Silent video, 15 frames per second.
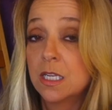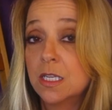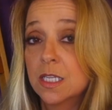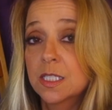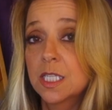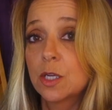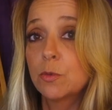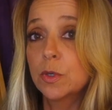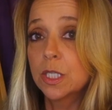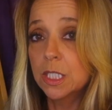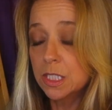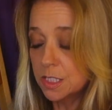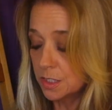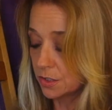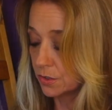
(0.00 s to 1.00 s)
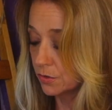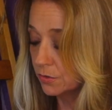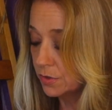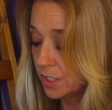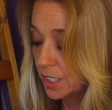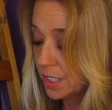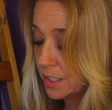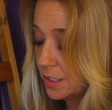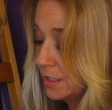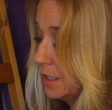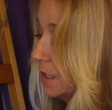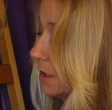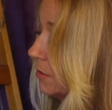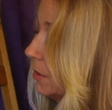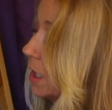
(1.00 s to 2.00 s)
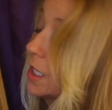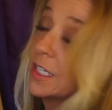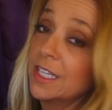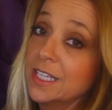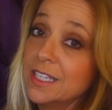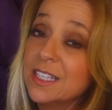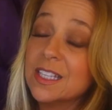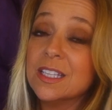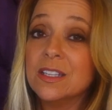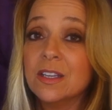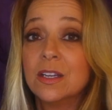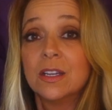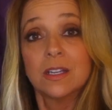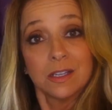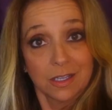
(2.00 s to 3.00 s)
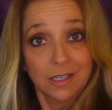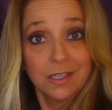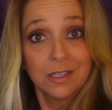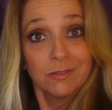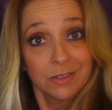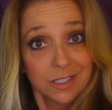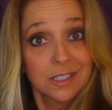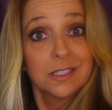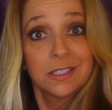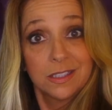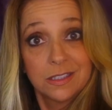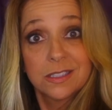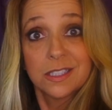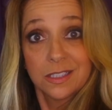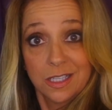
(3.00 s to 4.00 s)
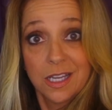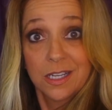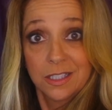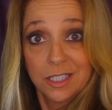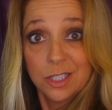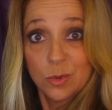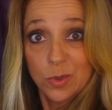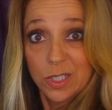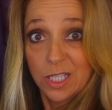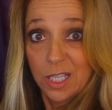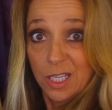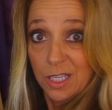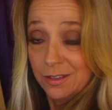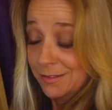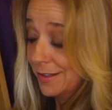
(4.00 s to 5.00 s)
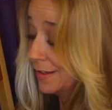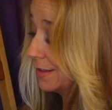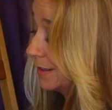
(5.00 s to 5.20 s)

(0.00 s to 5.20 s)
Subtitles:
Next thing we're gonna do, now again, we're gonna use a lot of liquid again.